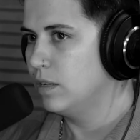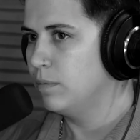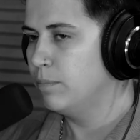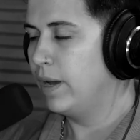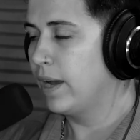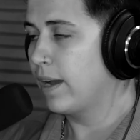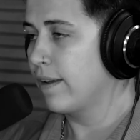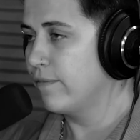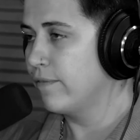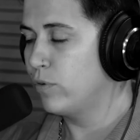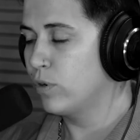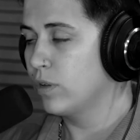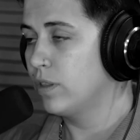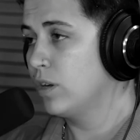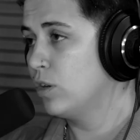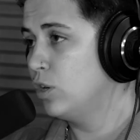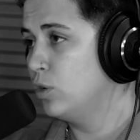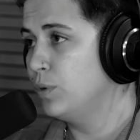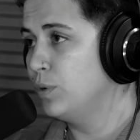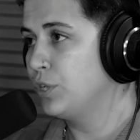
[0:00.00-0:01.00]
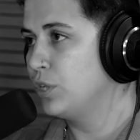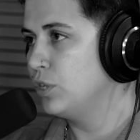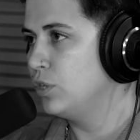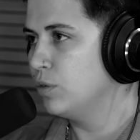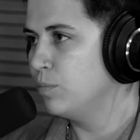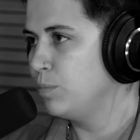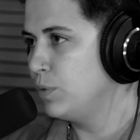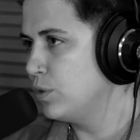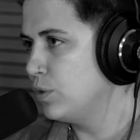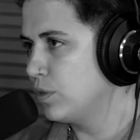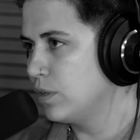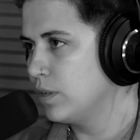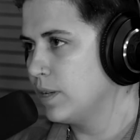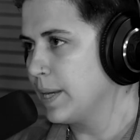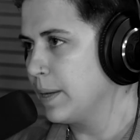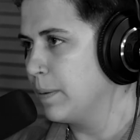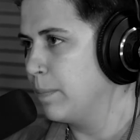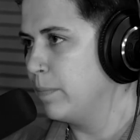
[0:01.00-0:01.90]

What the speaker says: back and forth, like, oh, we should do music.